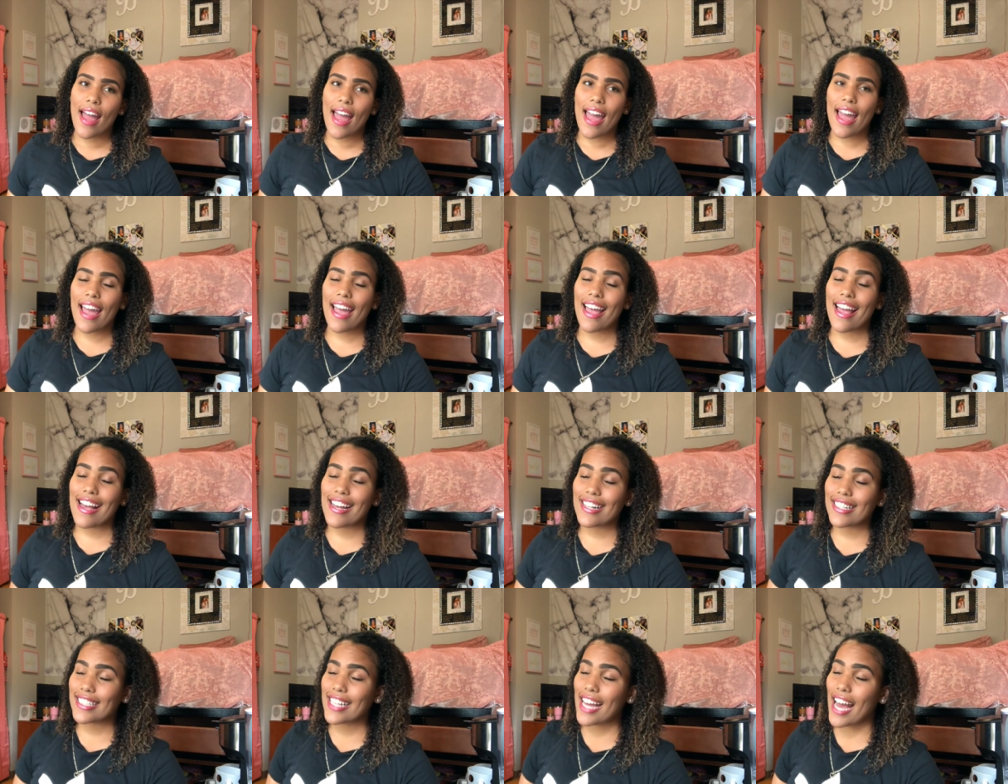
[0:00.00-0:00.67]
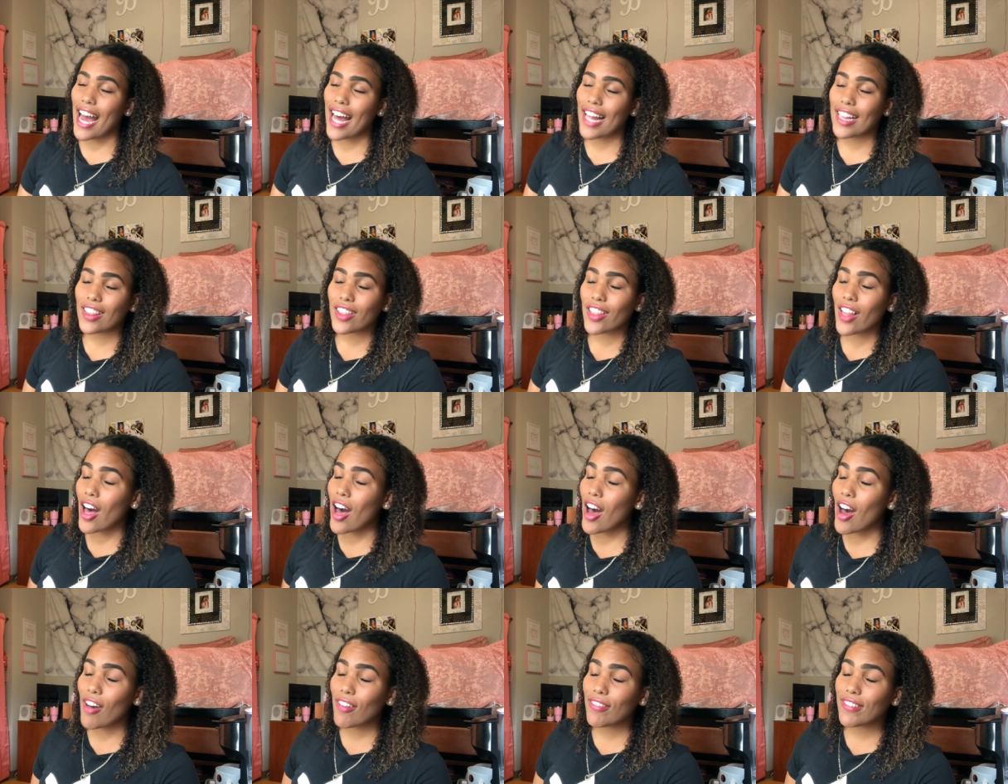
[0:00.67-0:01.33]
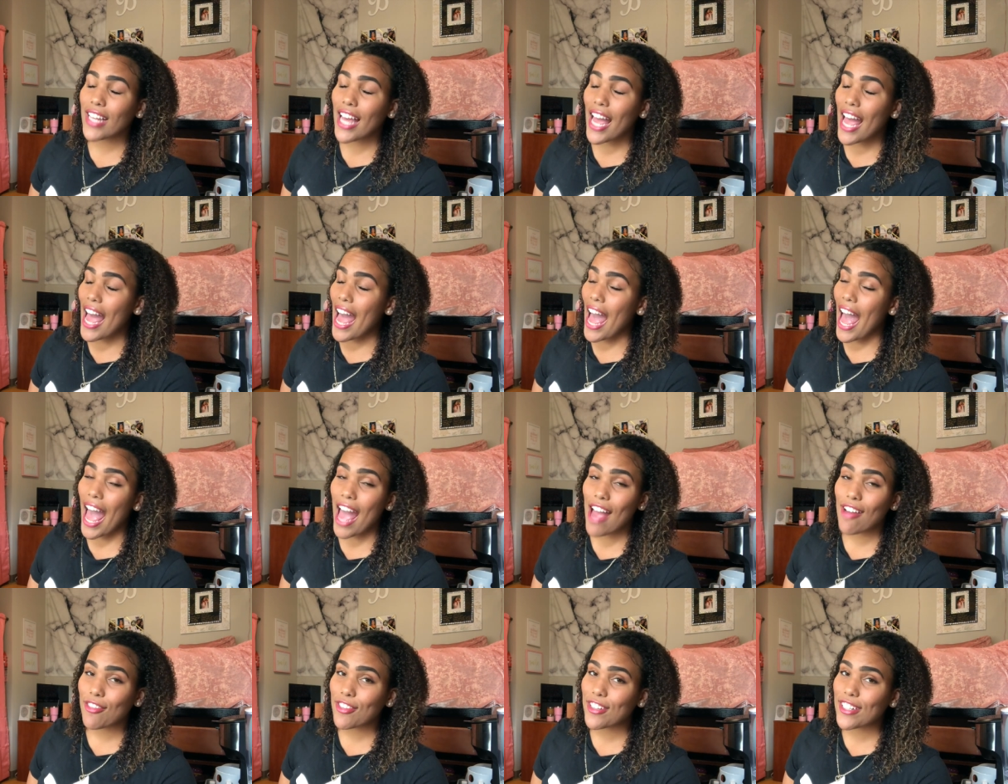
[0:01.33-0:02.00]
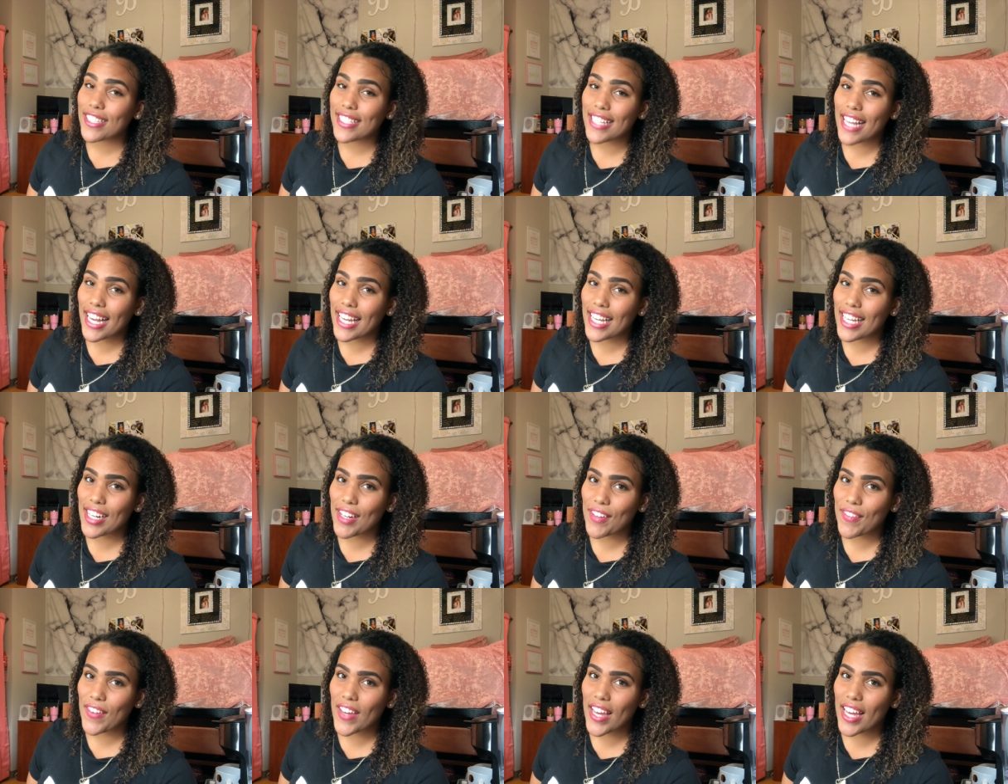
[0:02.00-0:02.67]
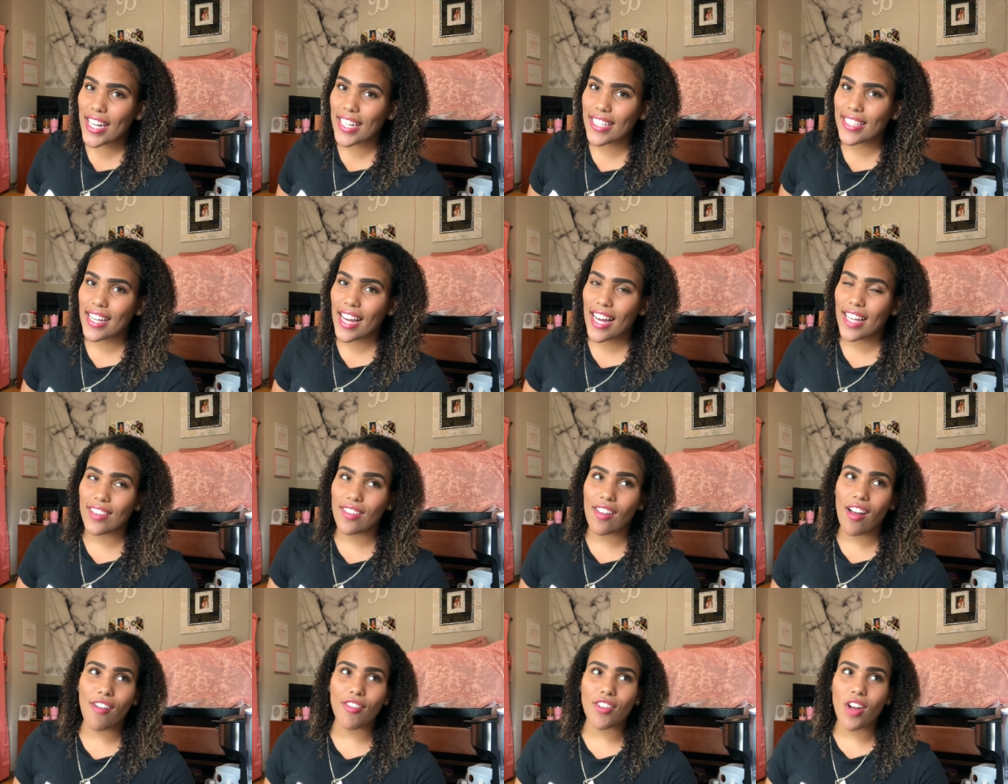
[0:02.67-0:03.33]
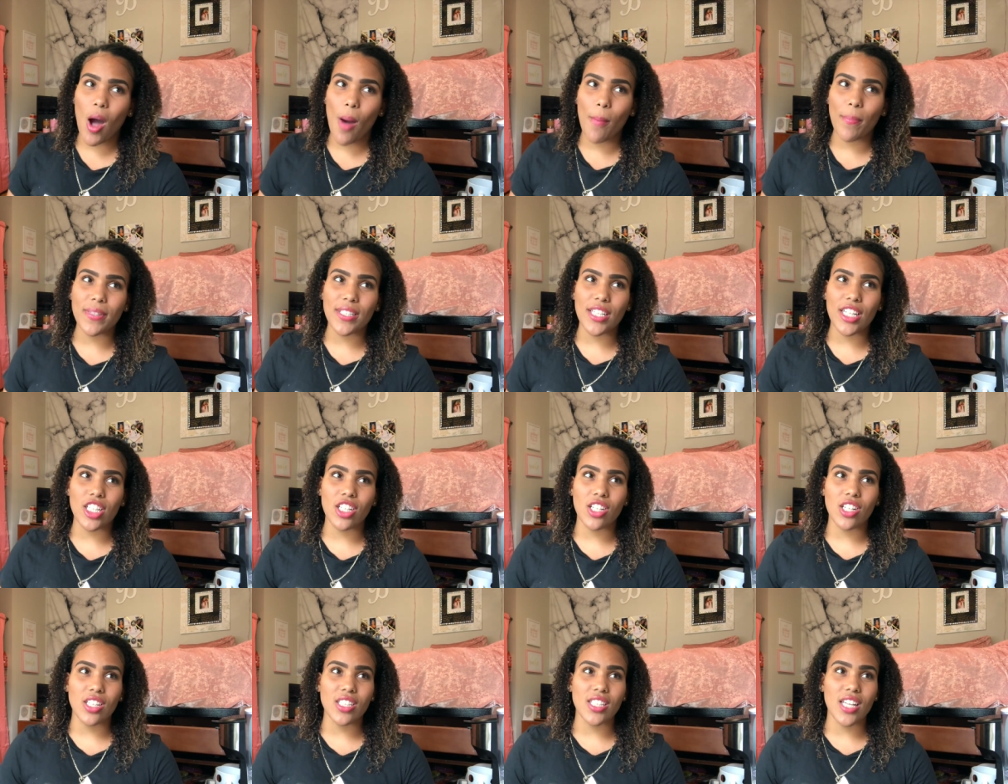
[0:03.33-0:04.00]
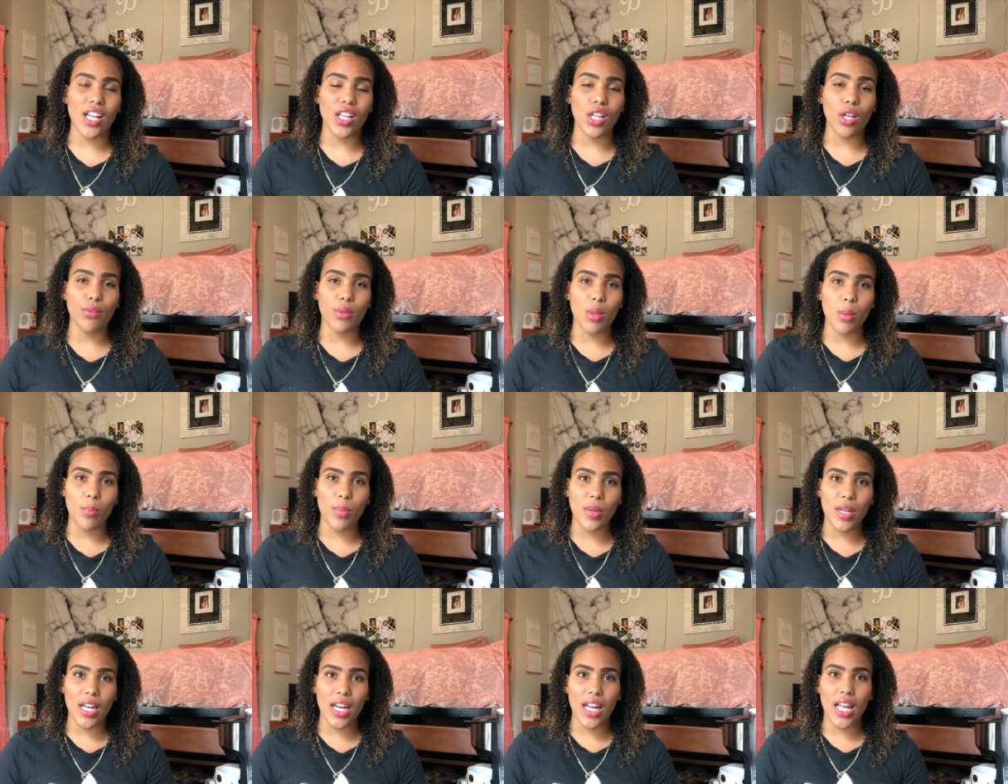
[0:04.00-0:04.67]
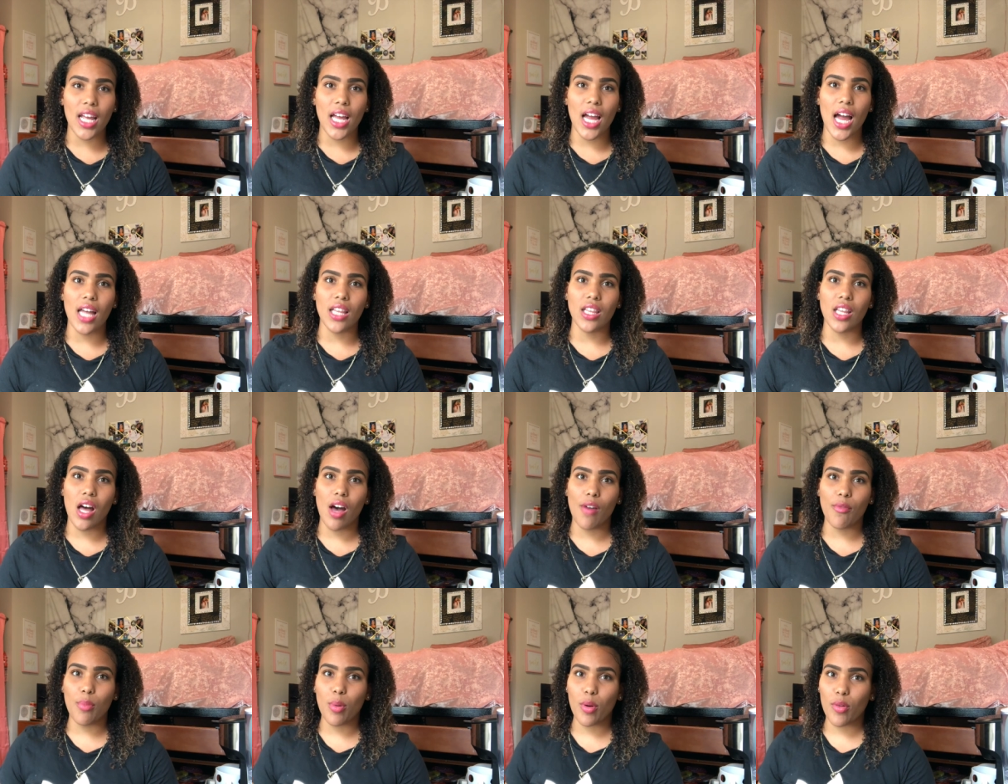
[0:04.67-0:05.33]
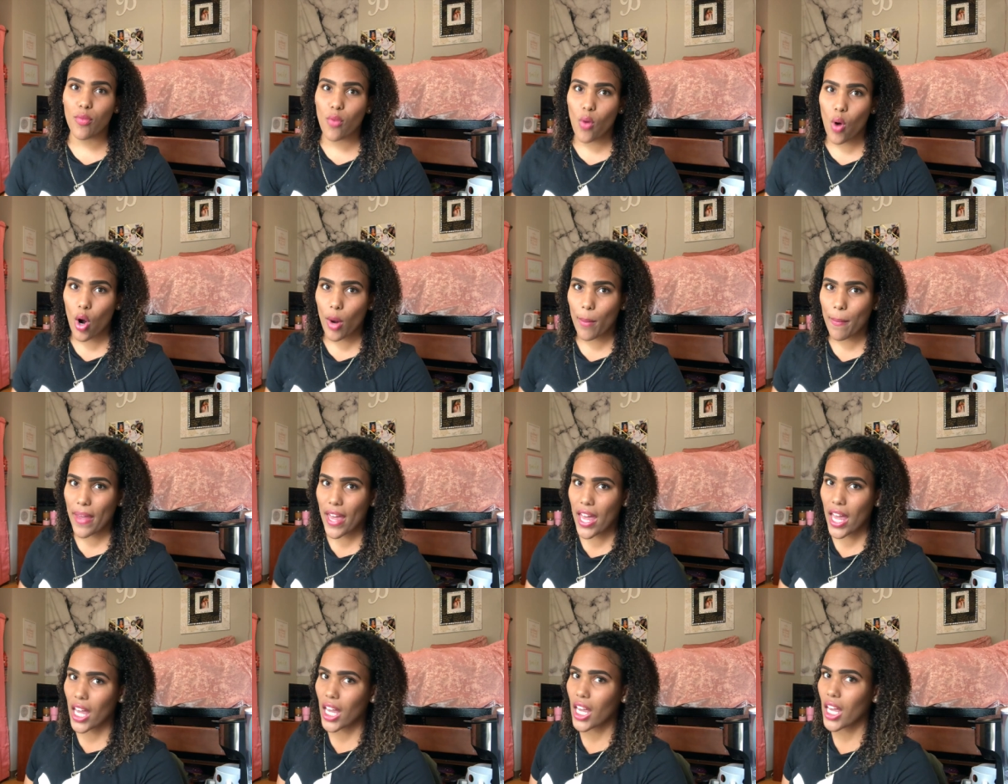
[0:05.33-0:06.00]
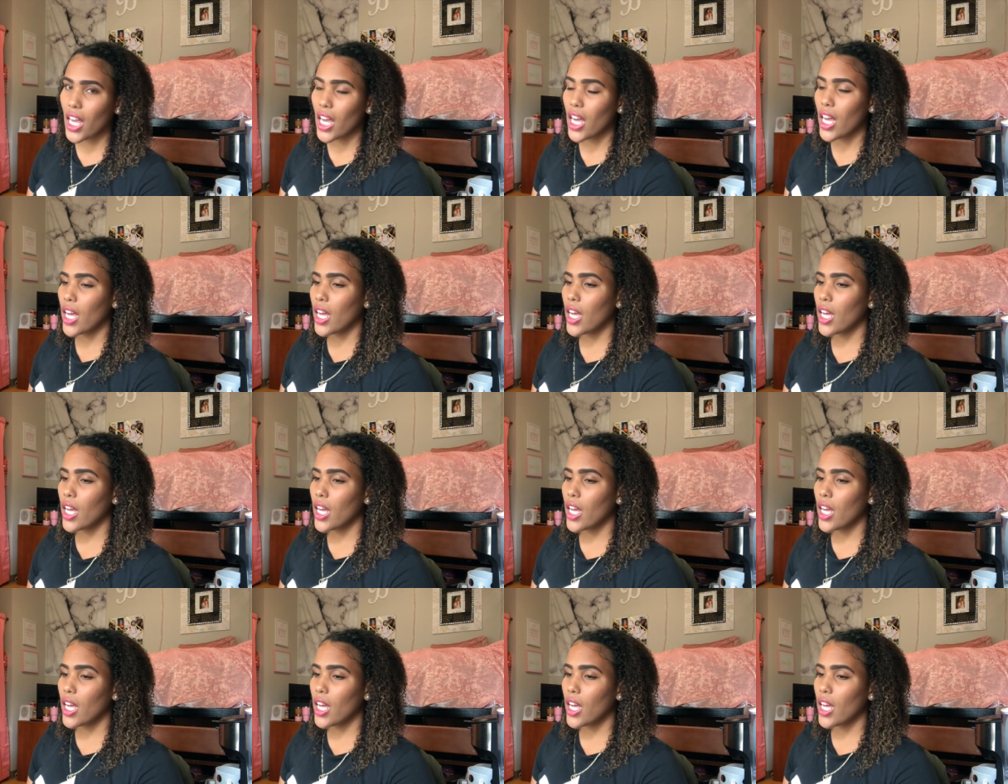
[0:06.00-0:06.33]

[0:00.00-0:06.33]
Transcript: and I loved every second of it. I love competitions, I love competing, I love performing.